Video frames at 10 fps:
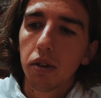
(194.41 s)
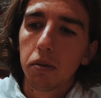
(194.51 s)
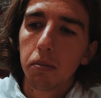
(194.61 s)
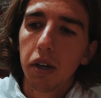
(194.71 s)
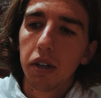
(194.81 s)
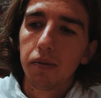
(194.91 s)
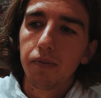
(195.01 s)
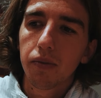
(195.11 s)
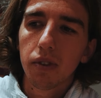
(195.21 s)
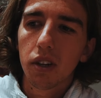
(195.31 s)
They looked mint,
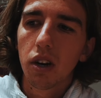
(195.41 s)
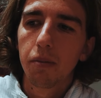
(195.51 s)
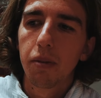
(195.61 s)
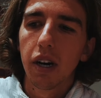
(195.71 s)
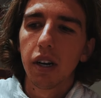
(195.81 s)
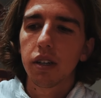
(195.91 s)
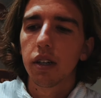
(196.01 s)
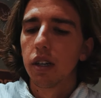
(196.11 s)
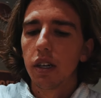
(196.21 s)
got back.